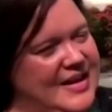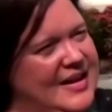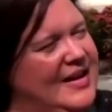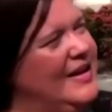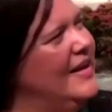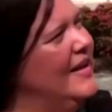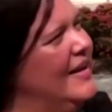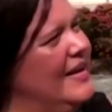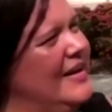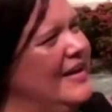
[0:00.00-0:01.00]

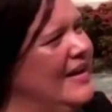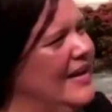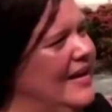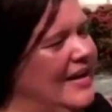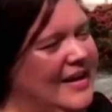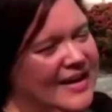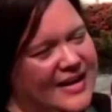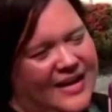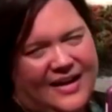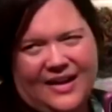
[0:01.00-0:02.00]

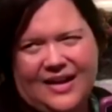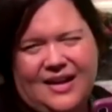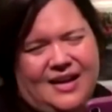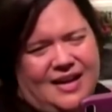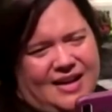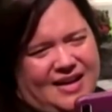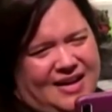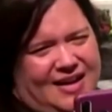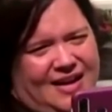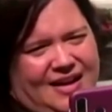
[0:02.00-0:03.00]

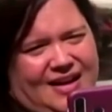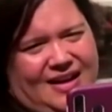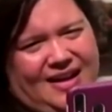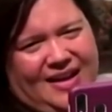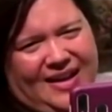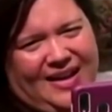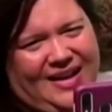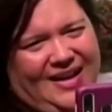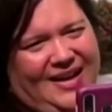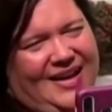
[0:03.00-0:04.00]

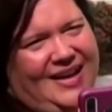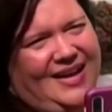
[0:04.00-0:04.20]
(not speaking)